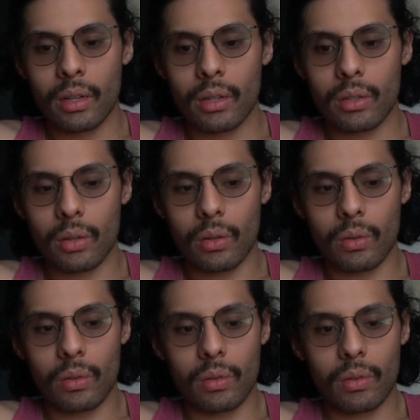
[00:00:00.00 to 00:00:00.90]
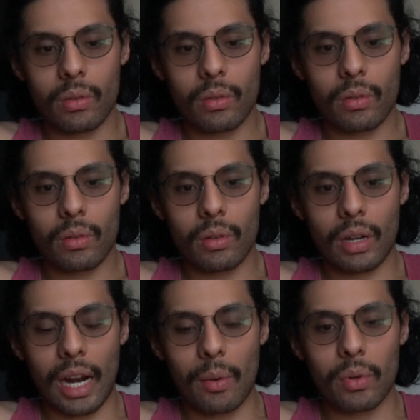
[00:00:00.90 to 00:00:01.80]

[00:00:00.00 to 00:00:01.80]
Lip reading: So I